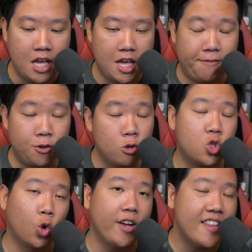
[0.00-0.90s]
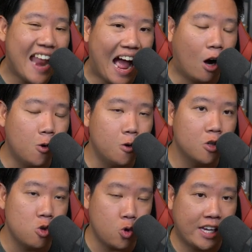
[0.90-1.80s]
If you join now,
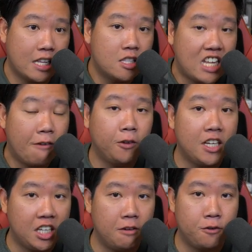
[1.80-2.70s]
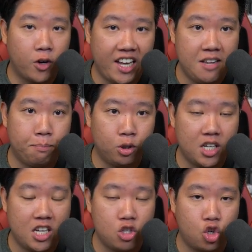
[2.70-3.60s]
you can definitely give your input
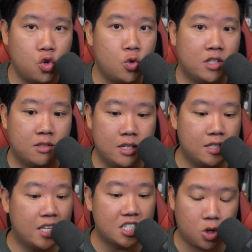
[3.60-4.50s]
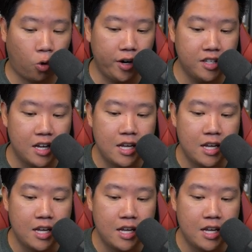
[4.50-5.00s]
into the Discord.